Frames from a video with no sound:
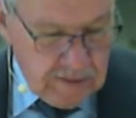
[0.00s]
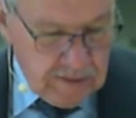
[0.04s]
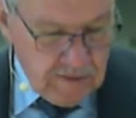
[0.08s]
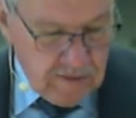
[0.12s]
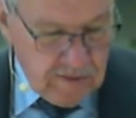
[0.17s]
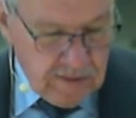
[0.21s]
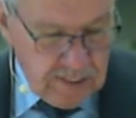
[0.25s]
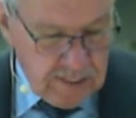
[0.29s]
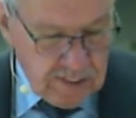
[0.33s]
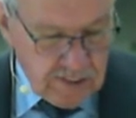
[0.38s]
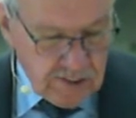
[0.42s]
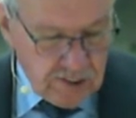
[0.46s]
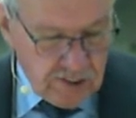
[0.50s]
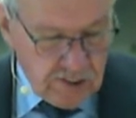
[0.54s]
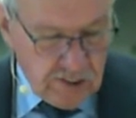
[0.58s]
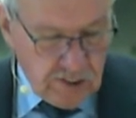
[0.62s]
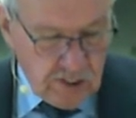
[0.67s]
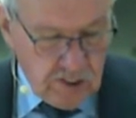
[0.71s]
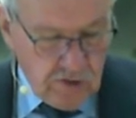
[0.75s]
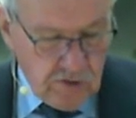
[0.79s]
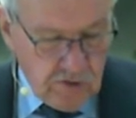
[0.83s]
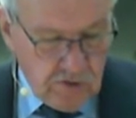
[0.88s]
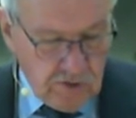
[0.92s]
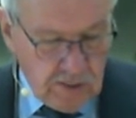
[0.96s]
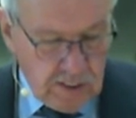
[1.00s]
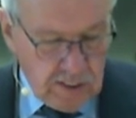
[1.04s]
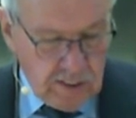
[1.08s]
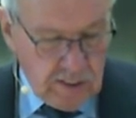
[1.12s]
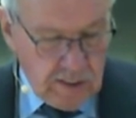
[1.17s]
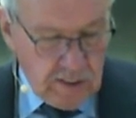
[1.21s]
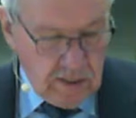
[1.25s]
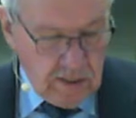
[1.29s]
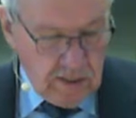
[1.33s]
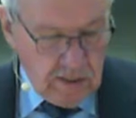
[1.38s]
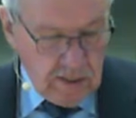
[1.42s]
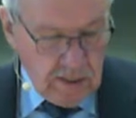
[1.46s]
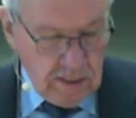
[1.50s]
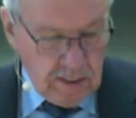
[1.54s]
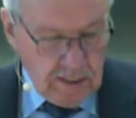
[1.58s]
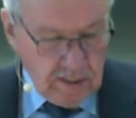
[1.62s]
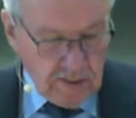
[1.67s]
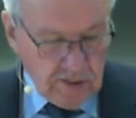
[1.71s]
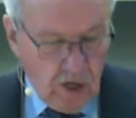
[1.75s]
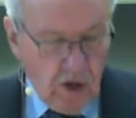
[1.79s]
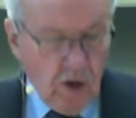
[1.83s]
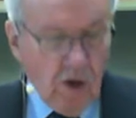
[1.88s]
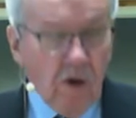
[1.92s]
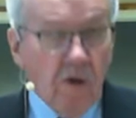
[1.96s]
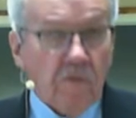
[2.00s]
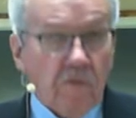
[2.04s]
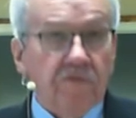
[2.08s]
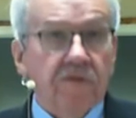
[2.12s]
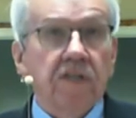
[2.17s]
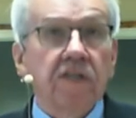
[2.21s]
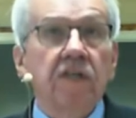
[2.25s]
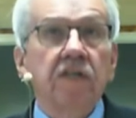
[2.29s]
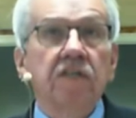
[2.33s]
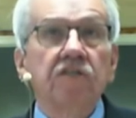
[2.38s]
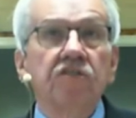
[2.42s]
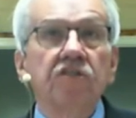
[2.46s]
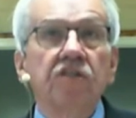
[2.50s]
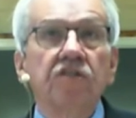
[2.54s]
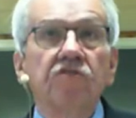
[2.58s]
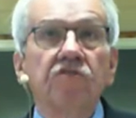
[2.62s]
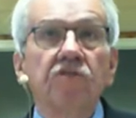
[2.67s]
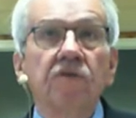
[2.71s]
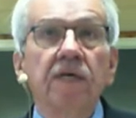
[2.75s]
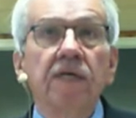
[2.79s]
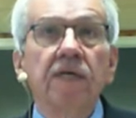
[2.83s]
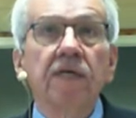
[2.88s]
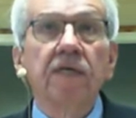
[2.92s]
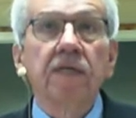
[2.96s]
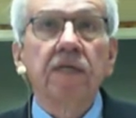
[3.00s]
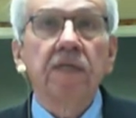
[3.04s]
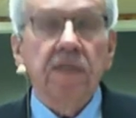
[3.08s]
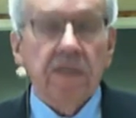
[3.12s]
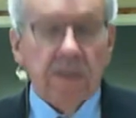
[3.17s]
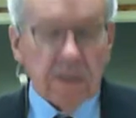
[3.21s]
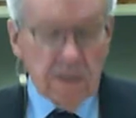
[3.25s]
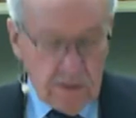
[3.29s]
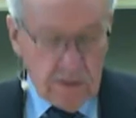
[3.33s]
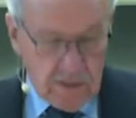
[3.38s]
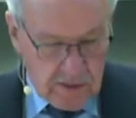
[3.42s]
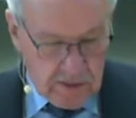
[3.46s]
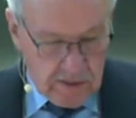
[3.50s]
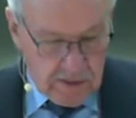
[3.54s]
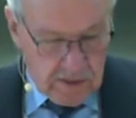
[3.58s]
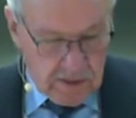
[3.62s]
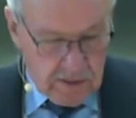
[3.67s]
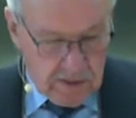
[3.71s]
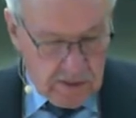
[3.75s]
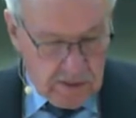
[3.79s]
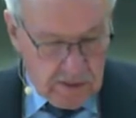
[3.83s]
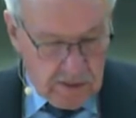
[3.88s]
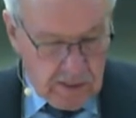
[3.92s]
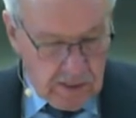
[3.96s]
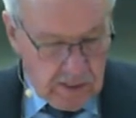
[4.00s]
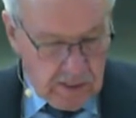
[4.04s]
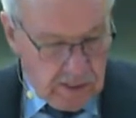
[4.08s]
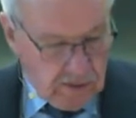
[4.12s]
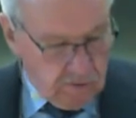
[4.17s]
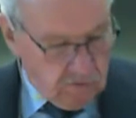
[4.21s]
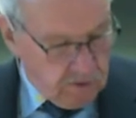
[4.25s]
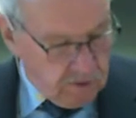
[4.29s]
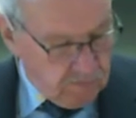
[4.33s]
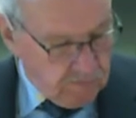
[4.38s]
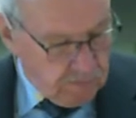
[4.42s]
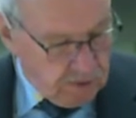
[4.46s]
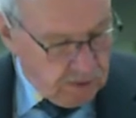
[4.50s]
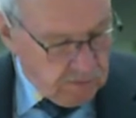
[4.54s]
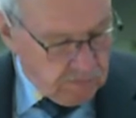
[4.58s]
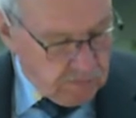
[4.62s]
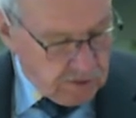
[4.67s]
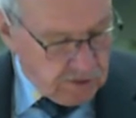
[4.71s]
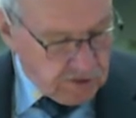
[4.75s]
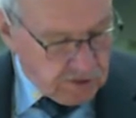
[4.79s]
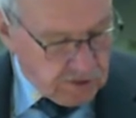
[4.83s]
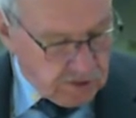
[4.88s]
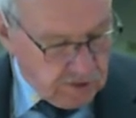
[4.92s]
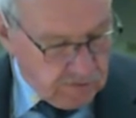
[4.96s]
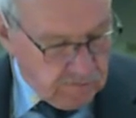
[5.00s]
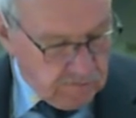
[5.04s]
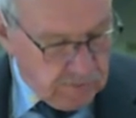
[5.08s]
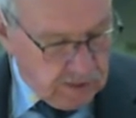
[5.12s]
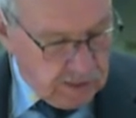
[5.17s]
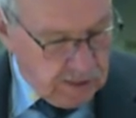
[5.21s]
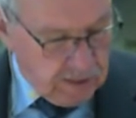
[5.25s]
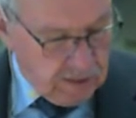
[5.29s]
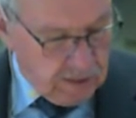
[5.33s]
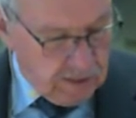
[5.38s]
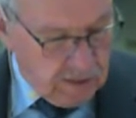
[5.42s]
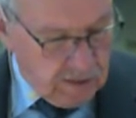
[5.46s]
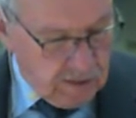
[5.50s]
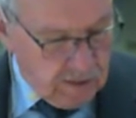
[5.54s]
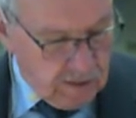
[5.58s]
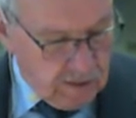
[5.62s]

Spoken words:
This do ye as often as ye drink it in remembrance of me.